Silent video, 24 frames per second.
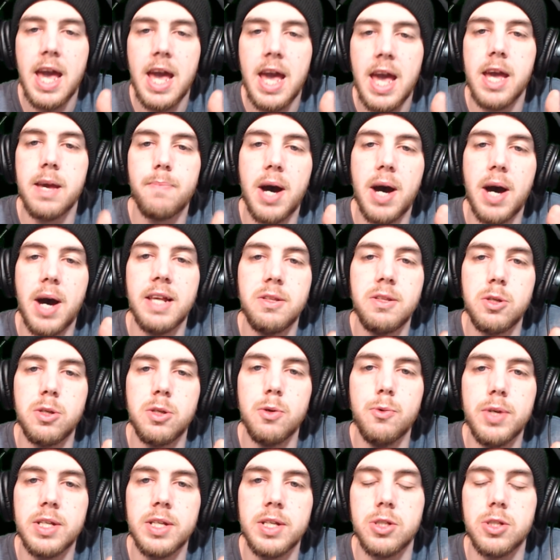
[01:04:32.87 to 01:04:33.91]
and by
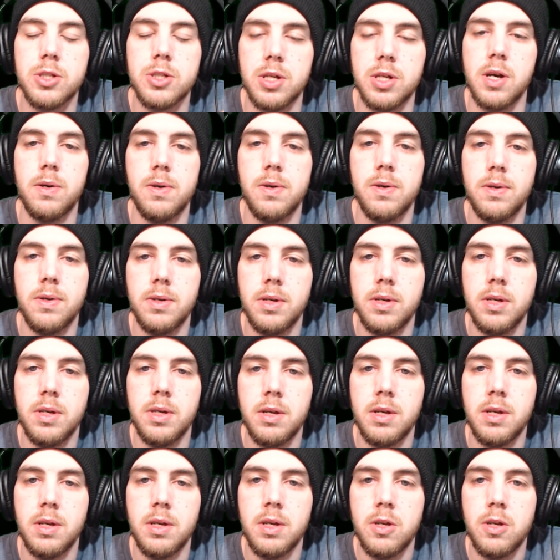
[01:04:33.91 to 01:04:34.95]
doing so,
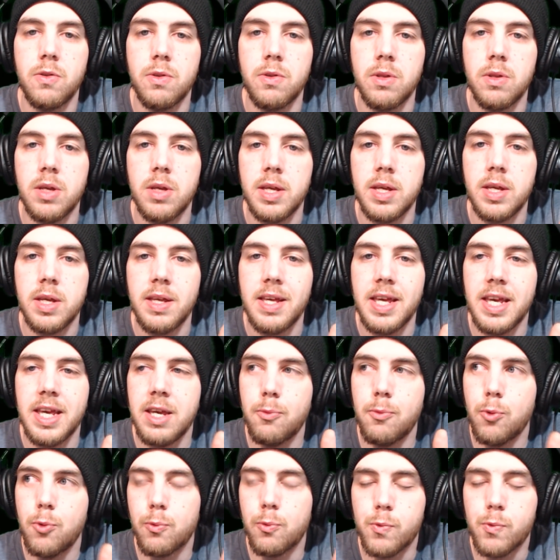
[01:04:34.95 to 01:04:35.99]

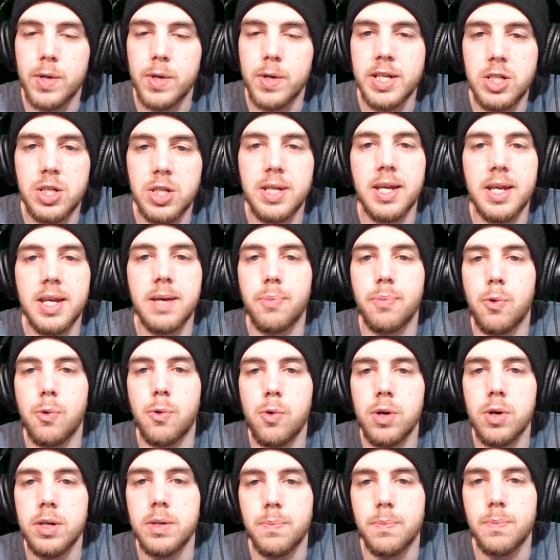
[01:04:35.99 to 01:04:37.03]
it will reach the
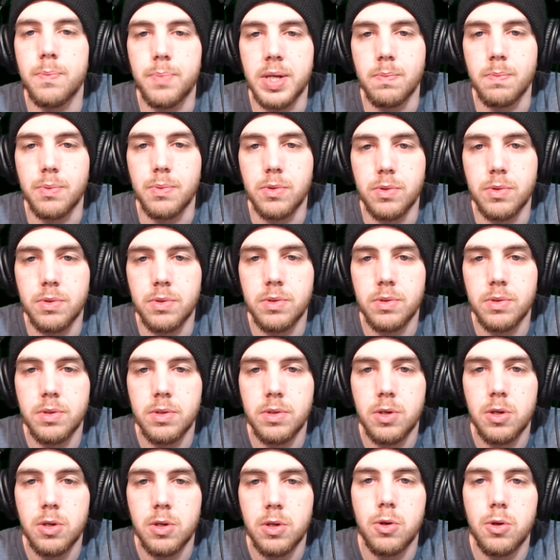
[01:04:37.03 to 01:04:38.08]
important people
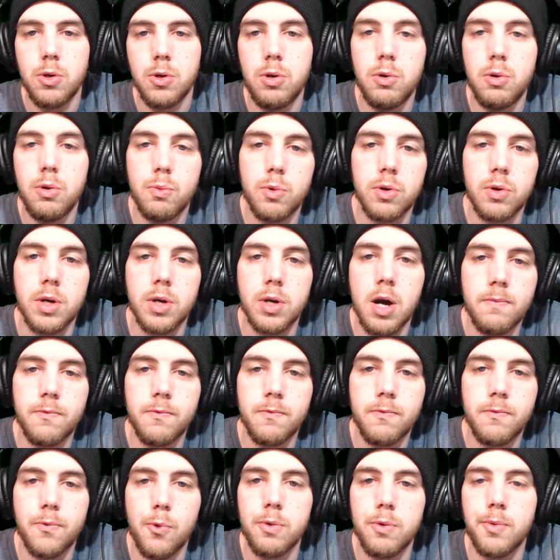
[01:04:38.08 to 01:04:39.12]
who will come
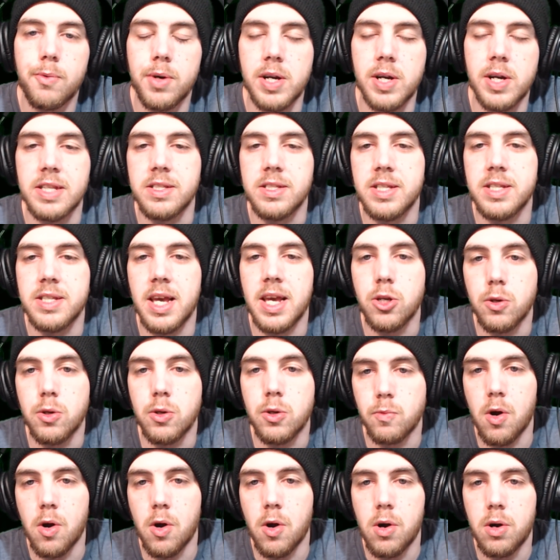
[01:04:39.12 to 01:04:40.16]
forward and say you're
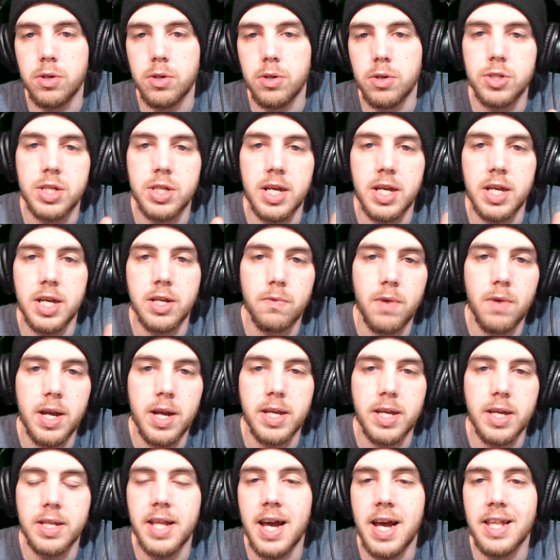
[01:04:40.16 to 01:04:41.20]
wrong or say you're
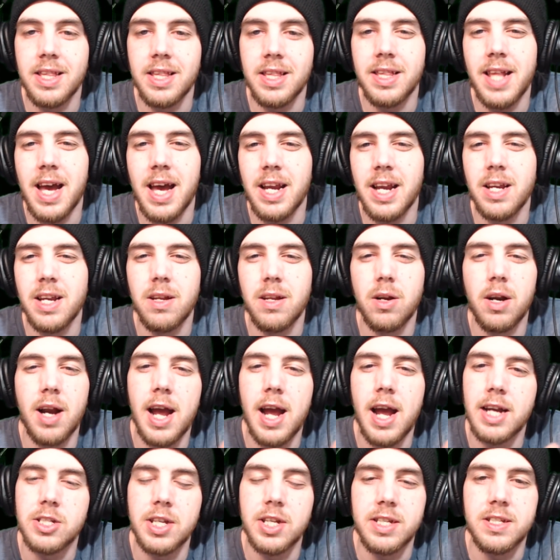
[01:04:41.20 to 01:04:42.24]
right. Or
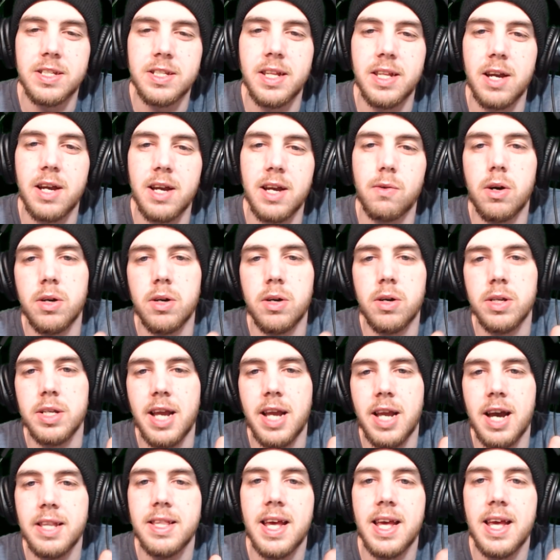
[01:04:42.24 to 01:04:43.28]
actually I said that wrong.
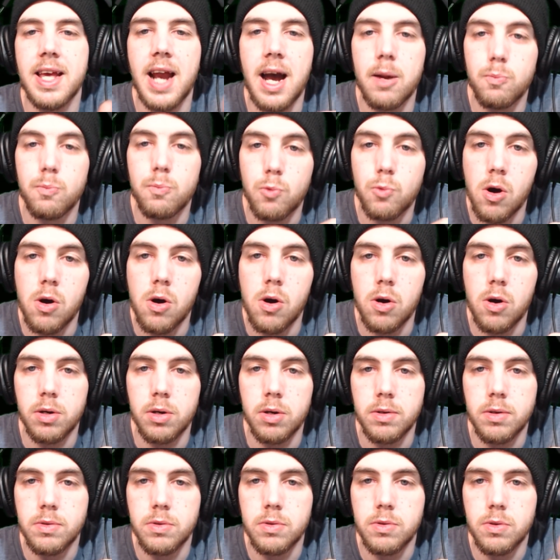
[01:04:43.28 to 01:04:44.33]
Not that I'm wrong